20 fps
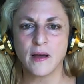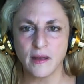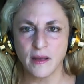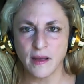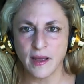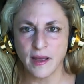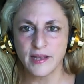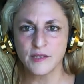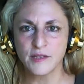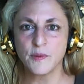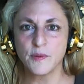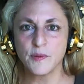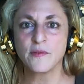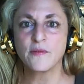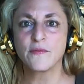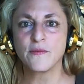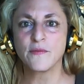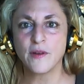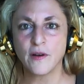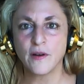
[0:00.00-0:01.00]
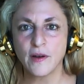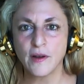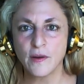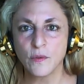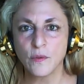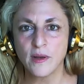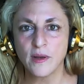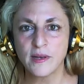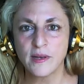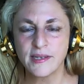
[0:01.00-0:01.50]
has been very
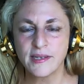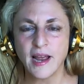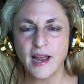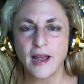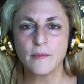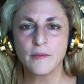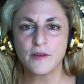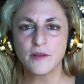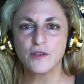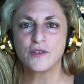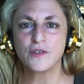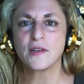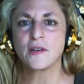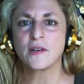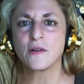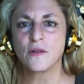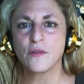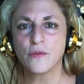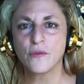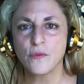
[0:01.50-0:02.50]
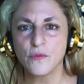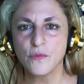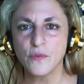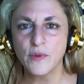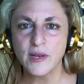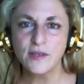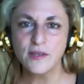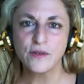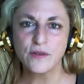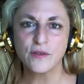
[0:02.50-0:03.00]
established through
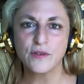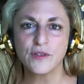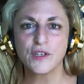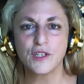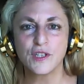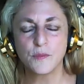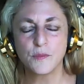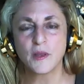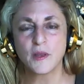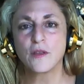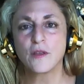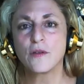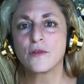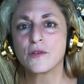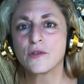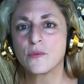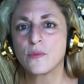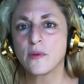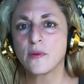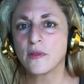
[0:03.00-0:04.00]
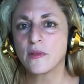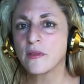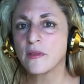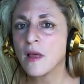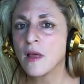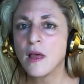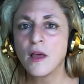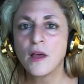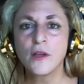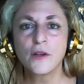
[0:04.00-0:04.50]
research. It's being used with
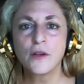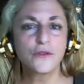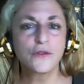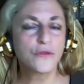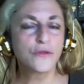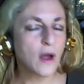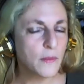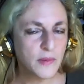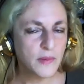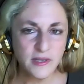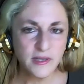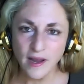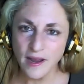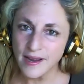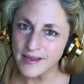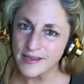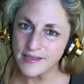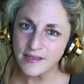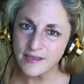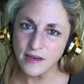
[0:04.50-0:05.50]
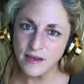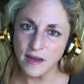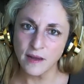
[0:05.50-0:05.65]
traumatized